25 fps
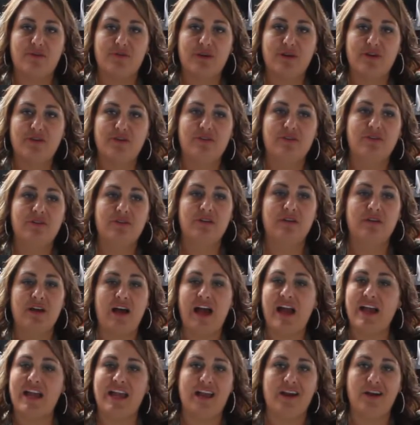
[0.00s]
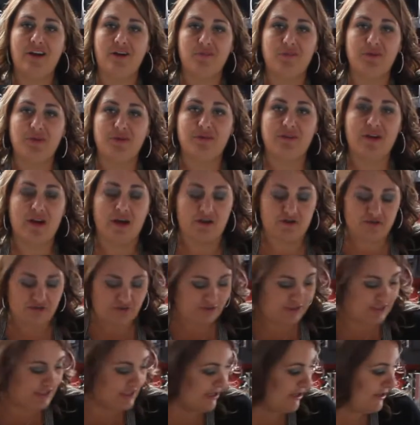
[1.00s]
griddle, I can't help you. I don't know
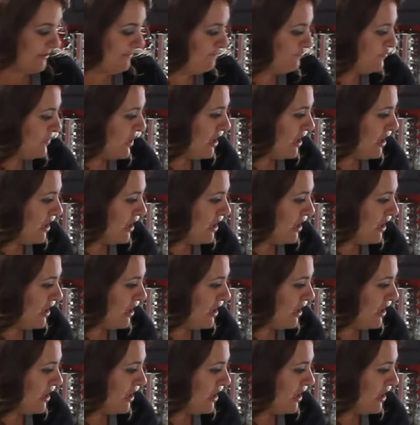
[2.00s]
what to tell you.